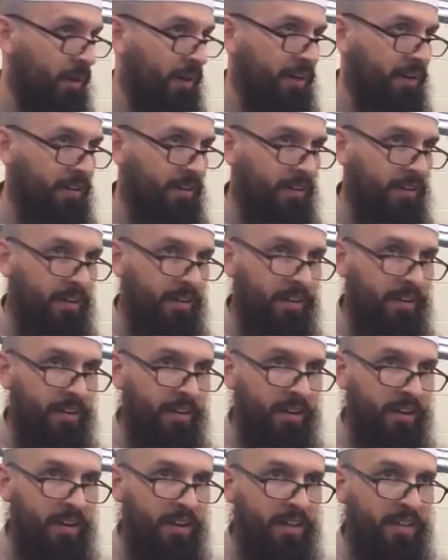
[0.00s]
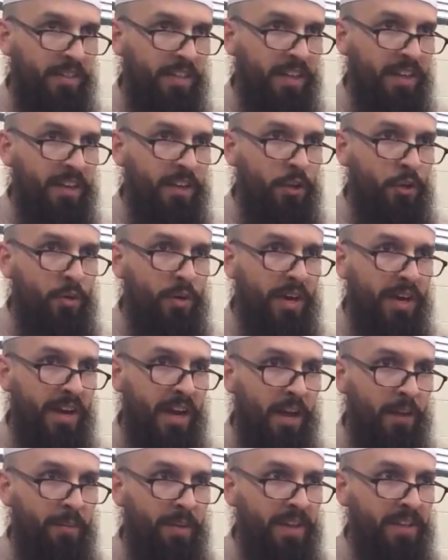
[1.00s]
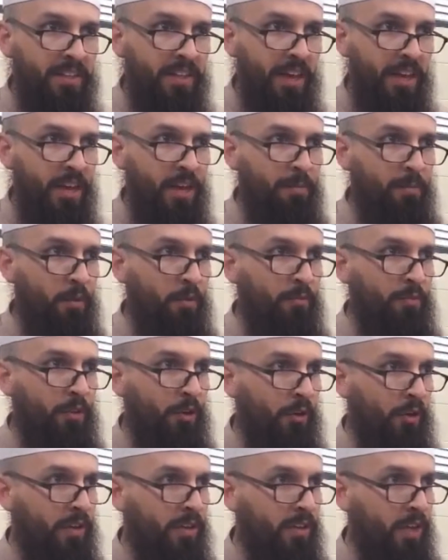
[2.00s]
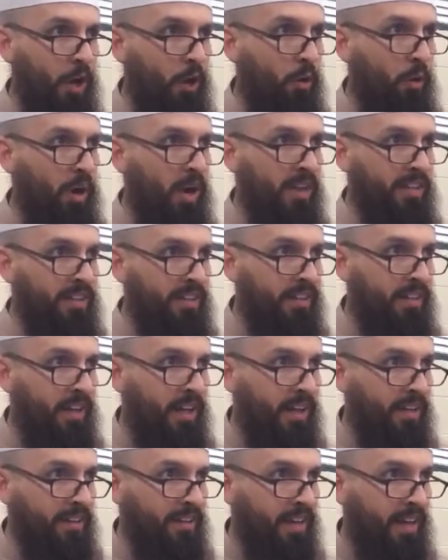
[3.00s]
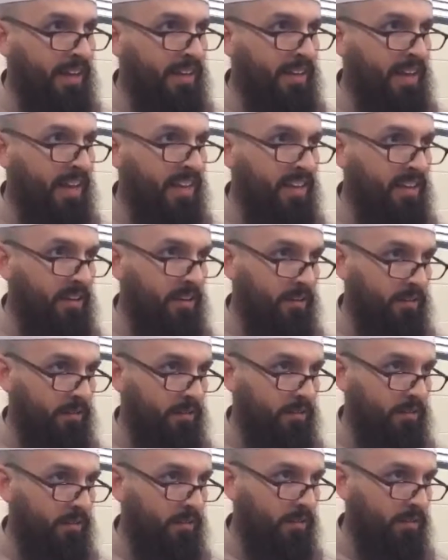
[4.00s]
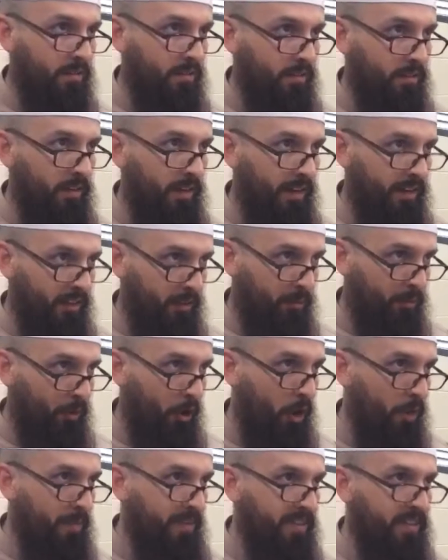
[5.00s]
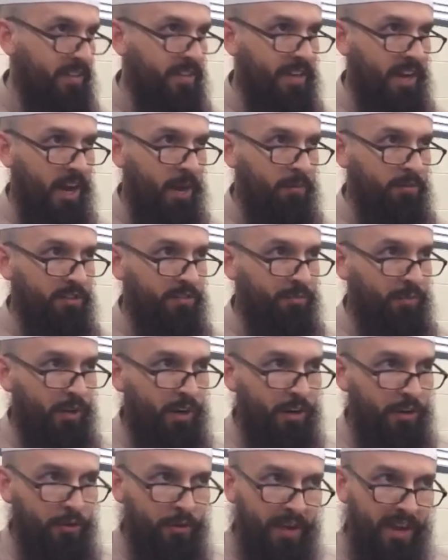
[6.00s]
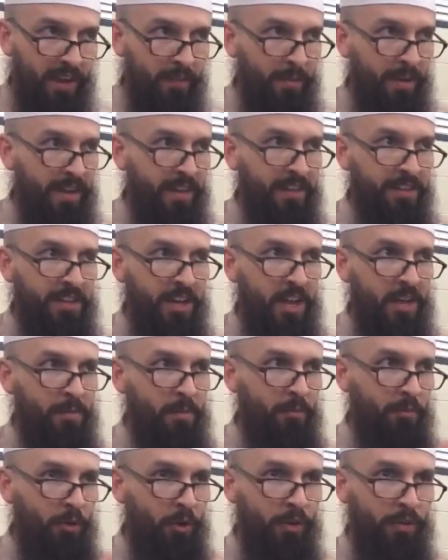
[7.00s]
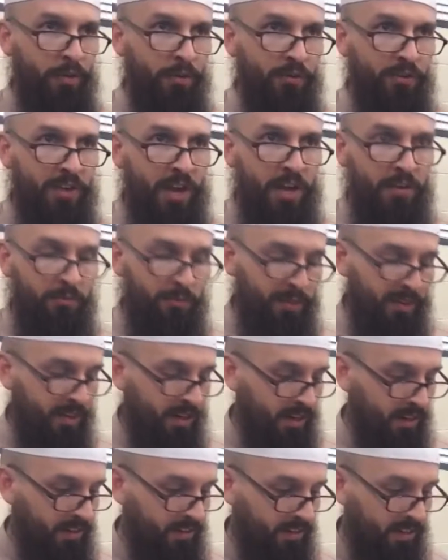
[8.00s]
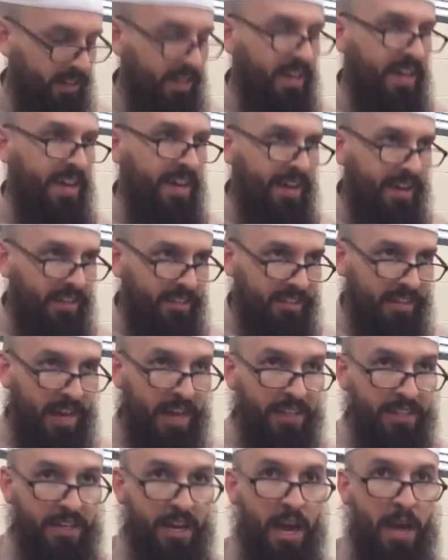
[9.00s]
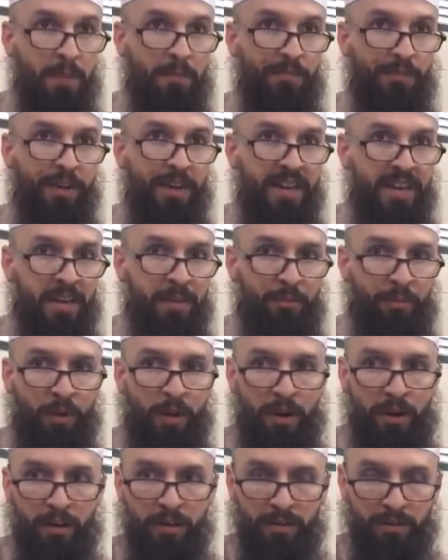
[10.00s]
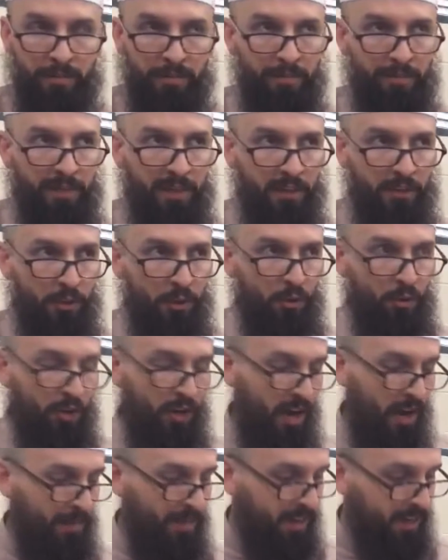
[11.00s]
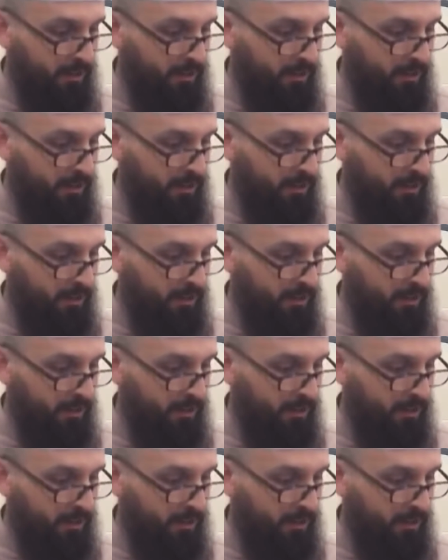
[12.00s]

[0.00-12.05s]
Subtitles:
prayer, then you cannot make tayammum during the awqat and nahi, like the prohibited times of prayer. You can't make a tayammum during those times because it's not time for any prayer. There's no time